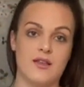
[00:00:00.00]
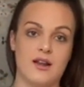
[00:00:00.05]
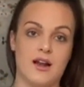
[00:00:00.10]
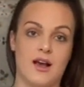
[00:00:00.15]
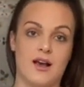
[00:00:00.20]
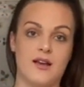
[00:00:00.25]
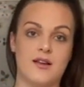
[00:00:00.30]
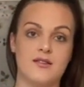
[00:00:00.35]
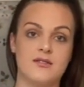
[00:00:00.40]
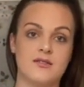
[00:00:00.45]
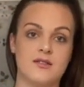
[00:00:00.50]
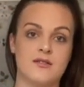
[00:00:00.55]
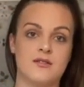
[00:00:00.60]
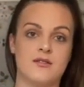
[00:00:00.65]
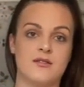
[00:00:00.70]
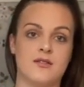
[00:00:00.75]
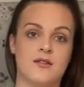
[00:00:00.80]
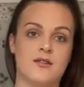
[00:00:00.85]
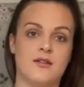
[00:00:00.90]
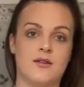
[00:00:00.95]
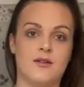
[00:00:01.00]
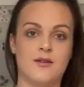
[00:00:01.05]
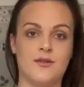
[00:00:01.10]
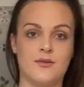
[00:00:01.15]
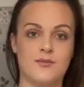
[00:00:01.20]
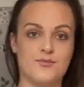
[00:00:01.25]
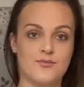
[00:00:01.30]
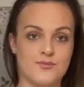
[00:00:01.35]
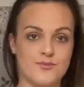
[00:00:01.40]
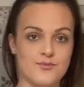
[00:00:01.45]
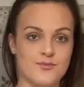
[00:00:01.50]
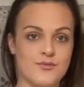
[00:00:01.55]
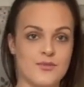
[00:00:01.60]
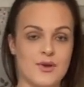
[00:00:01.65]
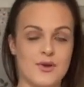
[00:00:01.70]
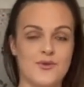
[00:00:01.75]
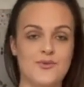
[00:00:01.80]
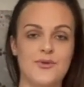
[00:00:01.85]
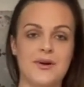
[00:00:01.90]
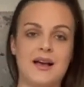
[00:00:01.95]
nice.
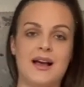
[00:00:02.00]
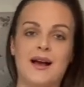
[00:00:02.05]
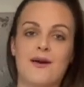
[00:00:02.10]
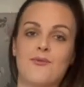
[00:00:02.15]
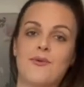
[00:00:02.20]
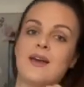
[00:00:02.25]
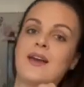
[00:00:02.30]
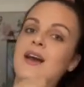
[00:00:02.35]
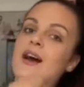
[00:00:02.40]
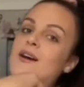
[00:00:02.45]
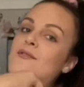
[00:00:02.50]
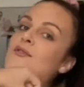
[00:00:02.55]
Oh, I can't wait. I